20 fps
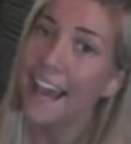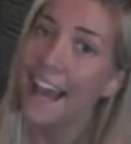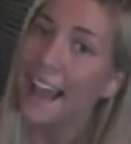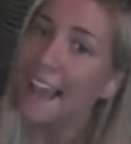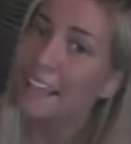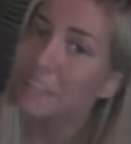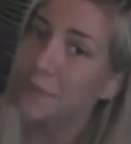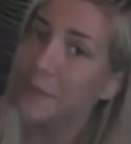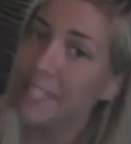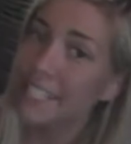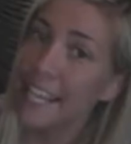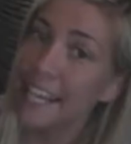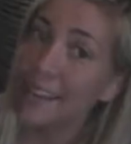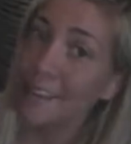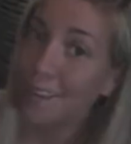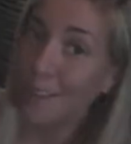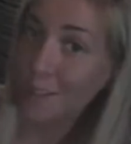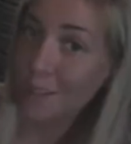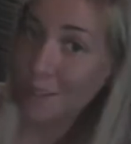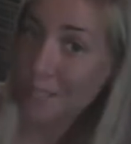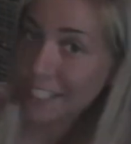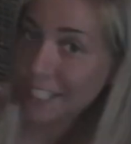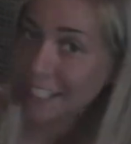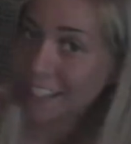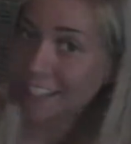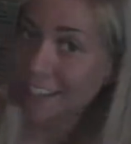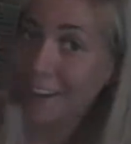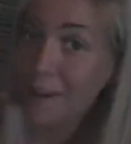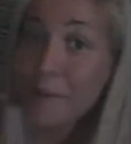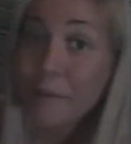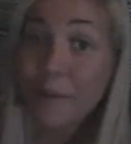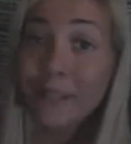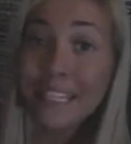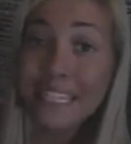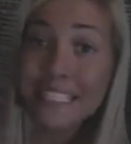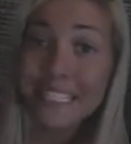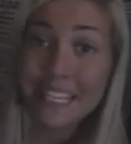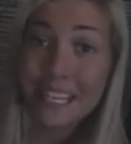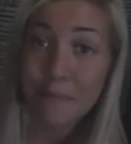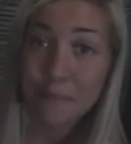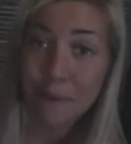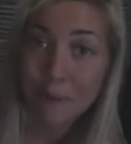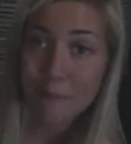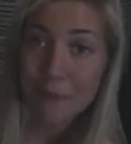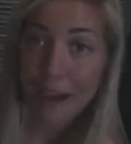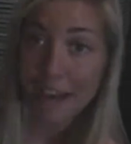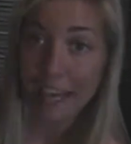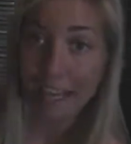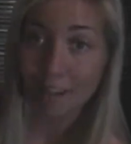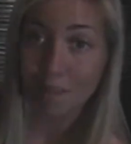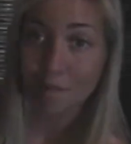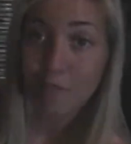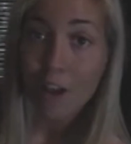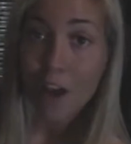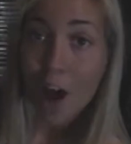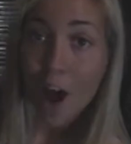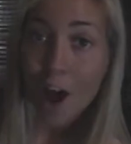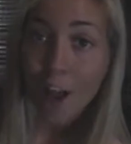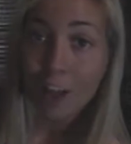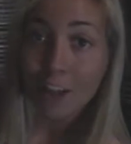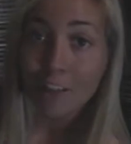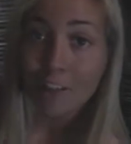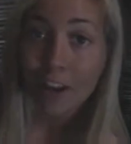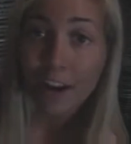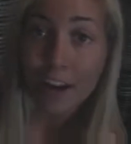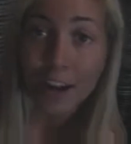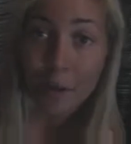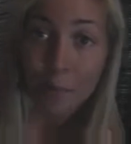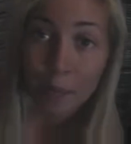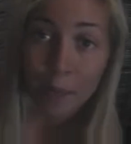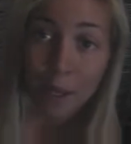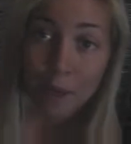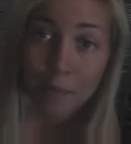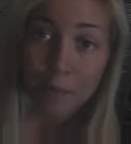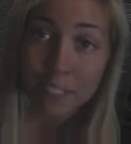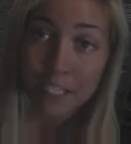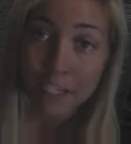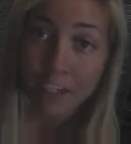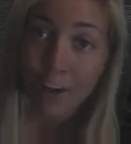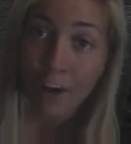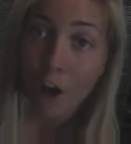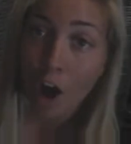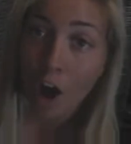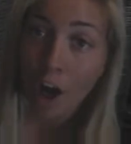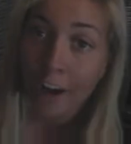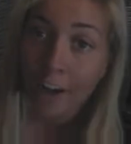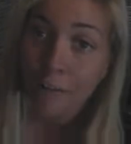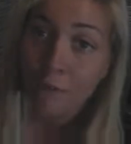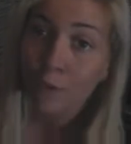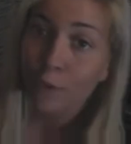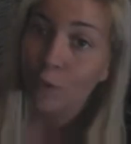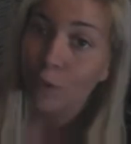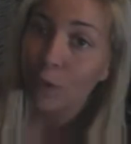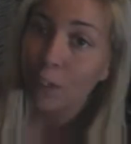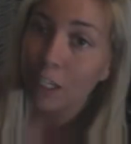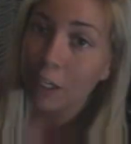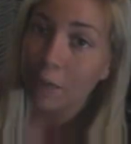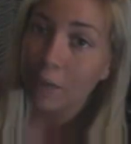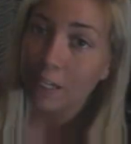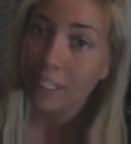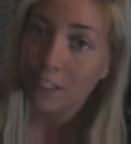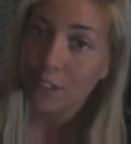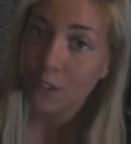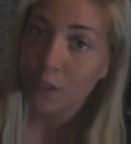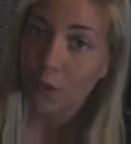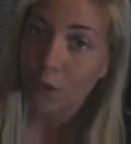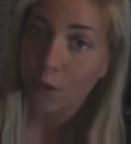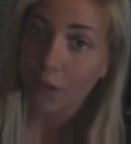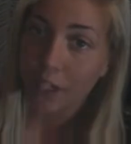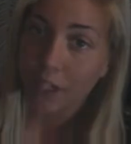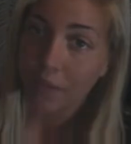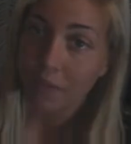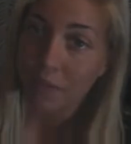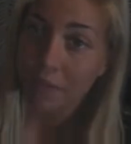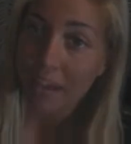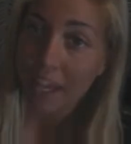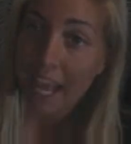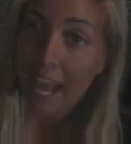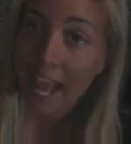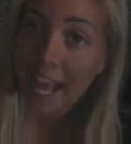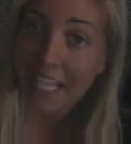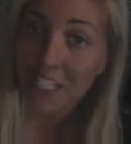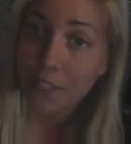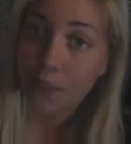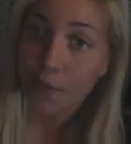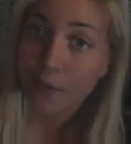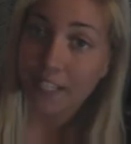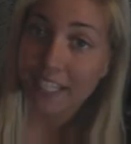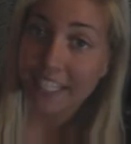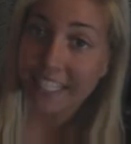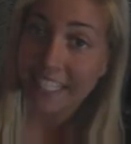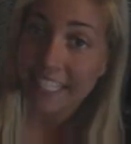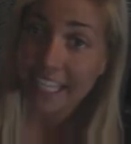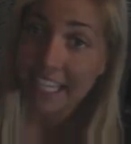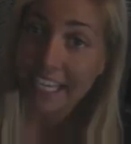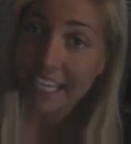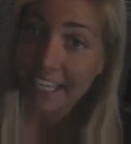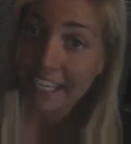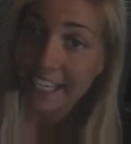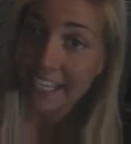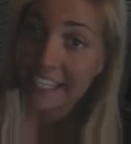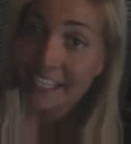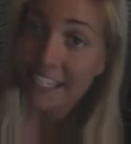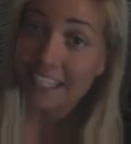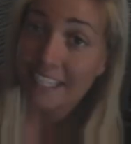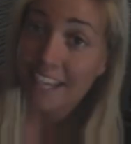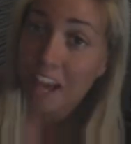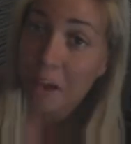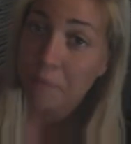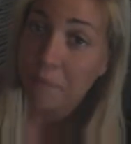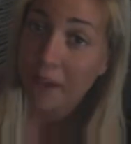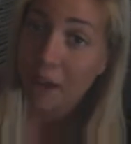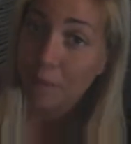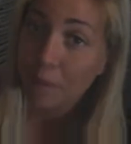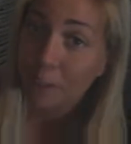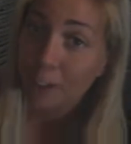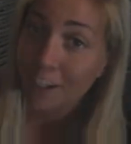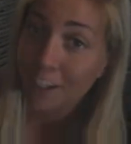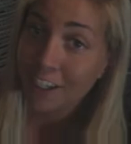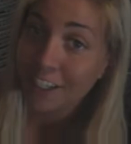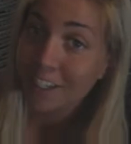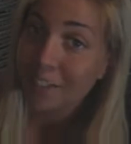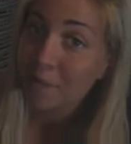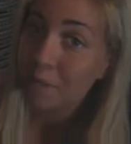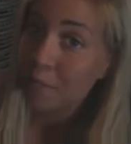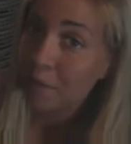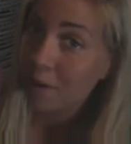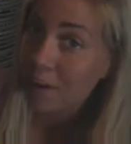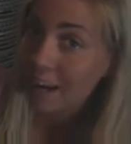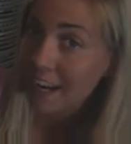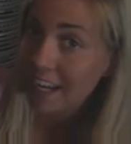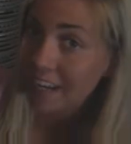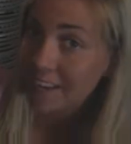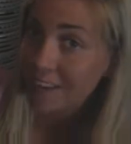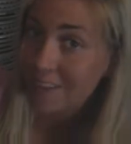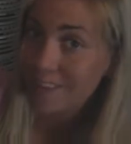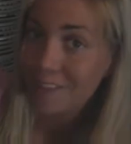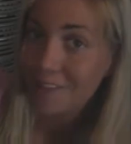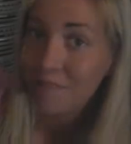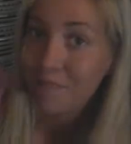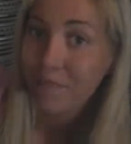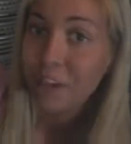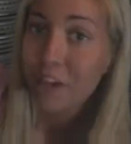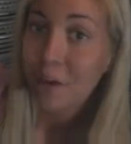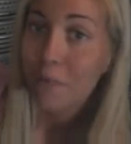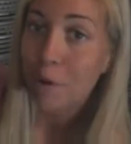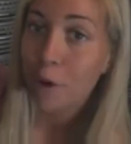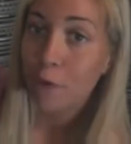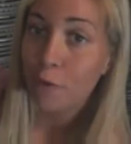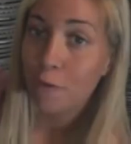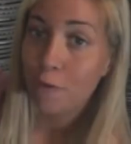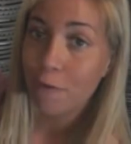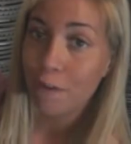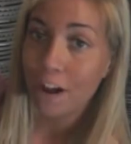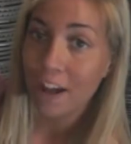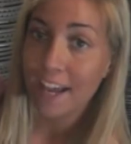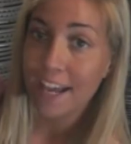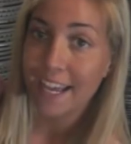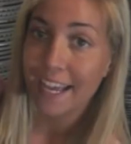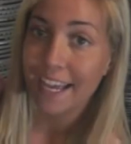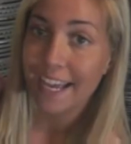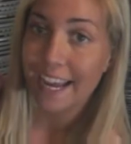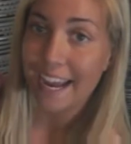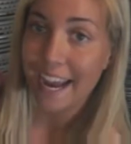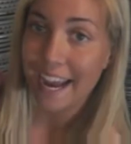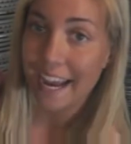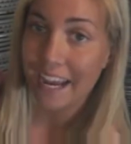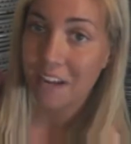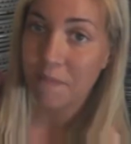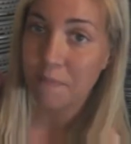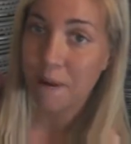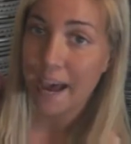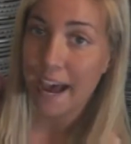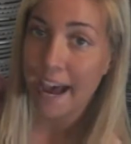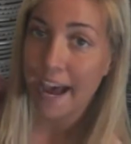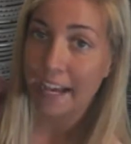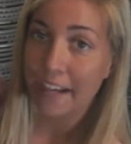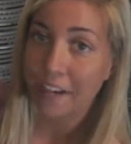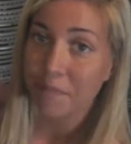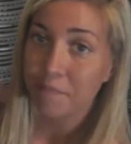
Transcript: As we take a close look, please keep in mind, all of our hubcaps here are fully restored. As you can see, this hubcap looks brand new, both front and back.